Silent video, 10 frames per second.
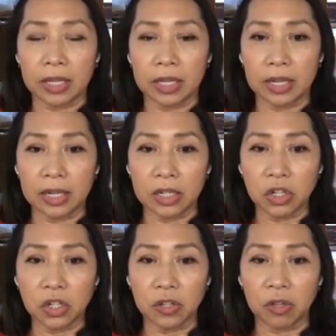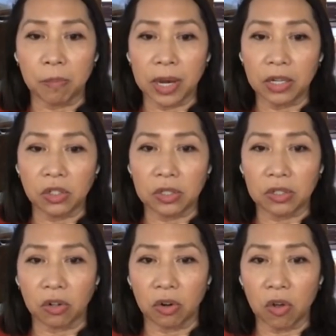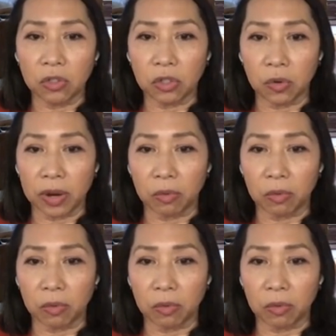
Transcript: In addition, the patients are also at